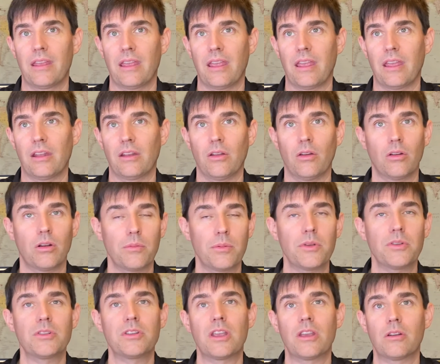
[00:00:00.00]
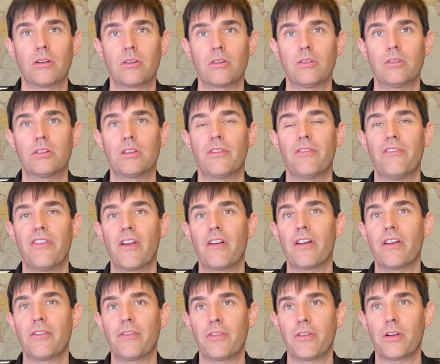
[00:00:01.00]
And OWC introduced the
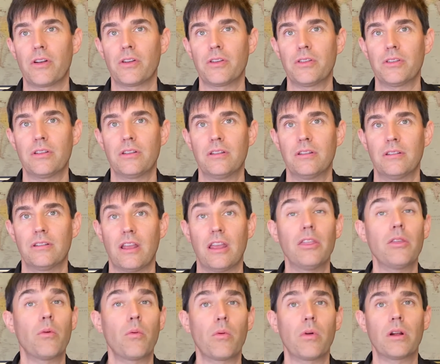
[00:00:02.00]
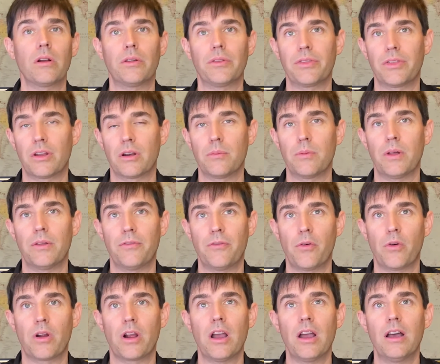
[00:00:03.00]
very first in the world Thunderbolt
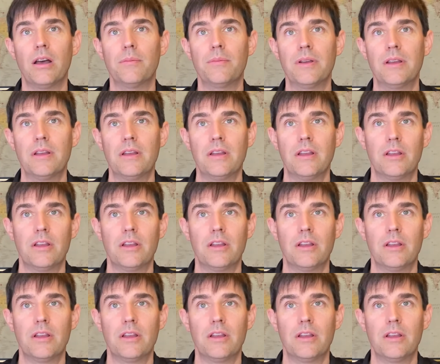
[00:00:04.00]
4 hub